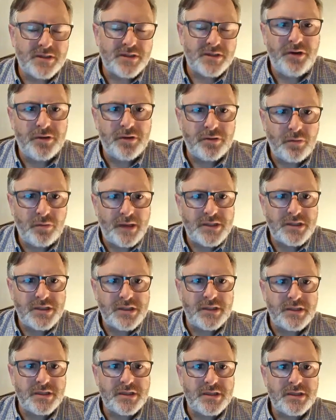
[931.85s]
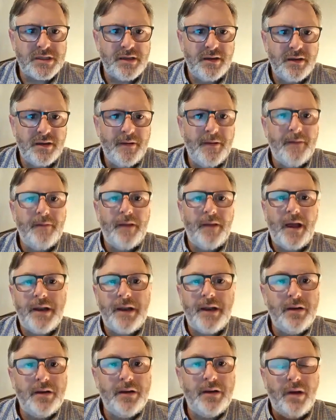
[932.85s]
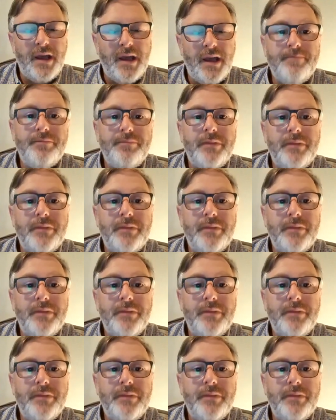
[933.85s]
fear questions. And in a way,